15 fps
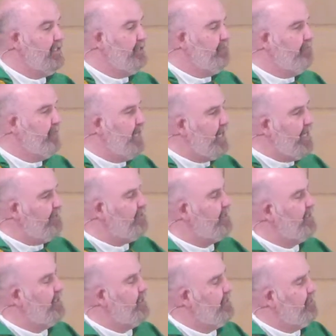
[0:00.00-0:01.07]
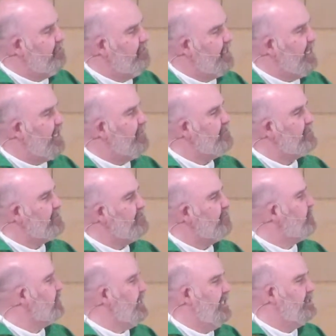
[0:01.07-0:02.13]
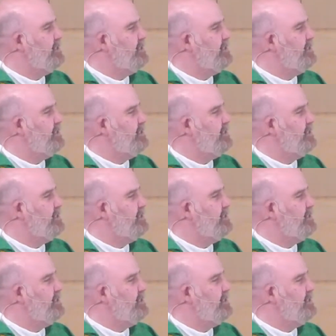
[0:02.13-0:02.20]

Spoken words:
May I have some more ketchup,